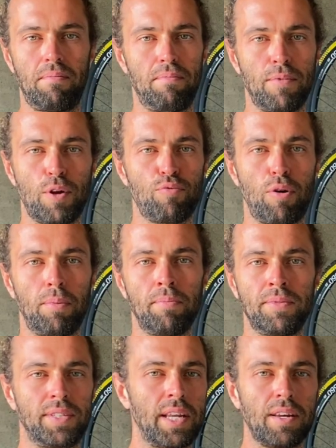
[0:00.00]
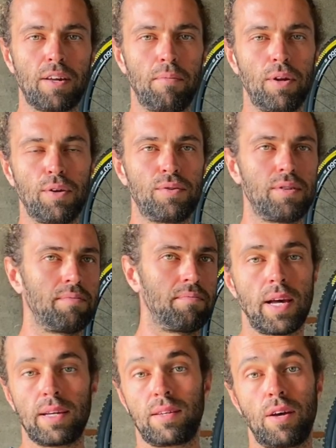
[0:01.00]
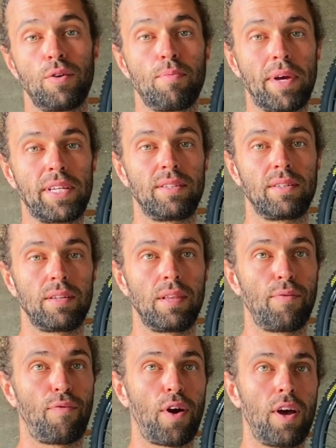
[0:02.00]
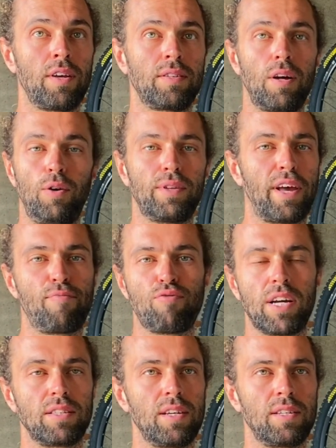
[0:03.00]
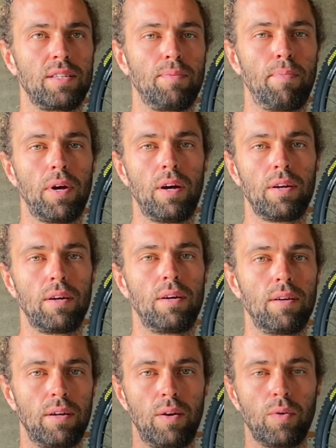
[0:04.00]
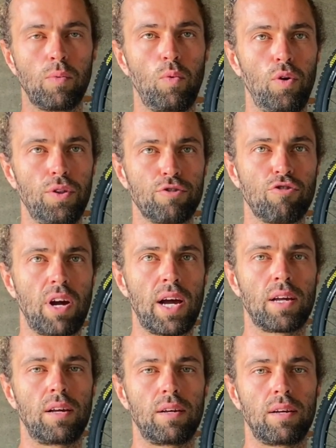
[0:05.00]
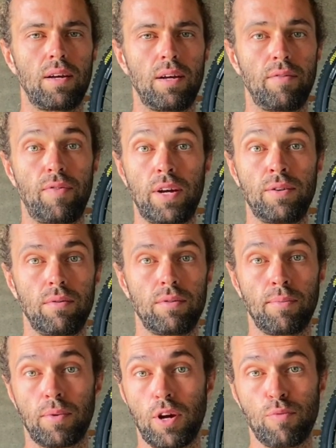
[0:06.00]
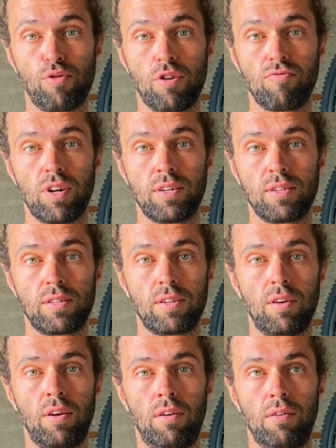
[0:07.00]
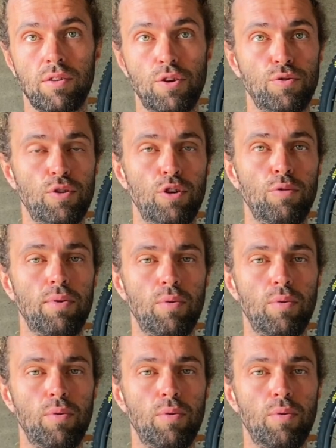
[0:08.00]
No problems, didn't come loose. Yeah, so missed the first whole day of practice, but I want to walk the track and I found some GoPro runs on YouTube.